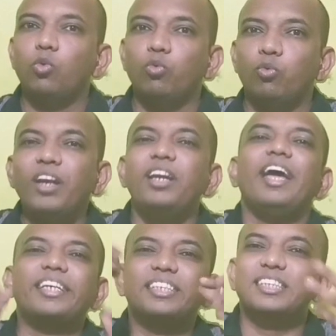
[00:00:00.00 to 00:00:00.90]
so
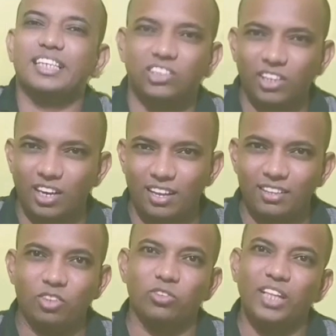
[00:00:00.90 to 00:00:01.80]
1x is
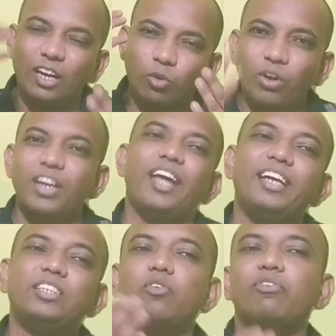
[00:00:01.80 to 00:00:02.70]
extra, so that
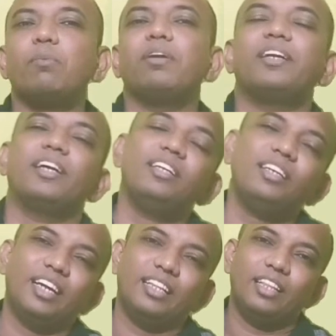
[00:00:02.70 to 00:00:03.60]
1x will be
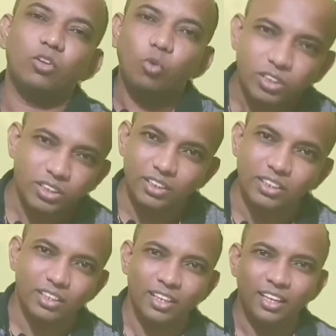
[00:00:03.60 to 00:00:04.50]
written in the
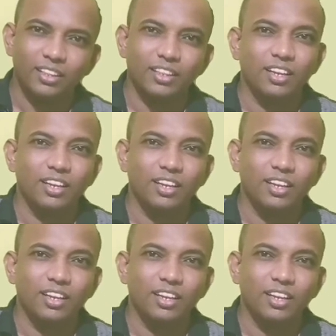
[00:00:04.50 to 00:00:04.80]
quotient,